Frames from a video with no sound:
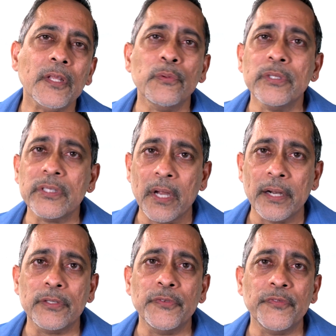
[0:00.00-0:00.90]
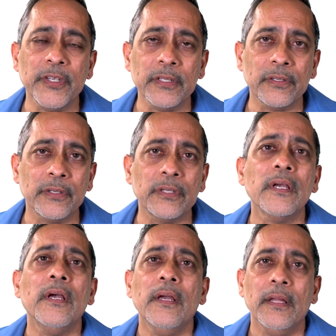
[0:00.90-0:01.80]
You will start to feel good
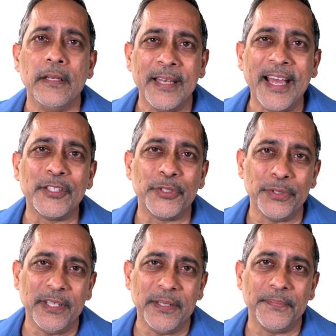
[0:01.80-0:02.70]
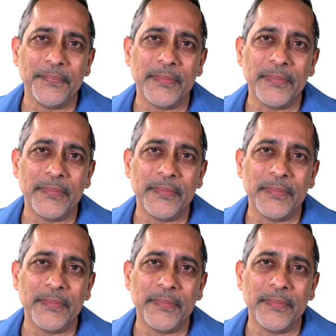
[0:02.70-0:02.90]
naturally.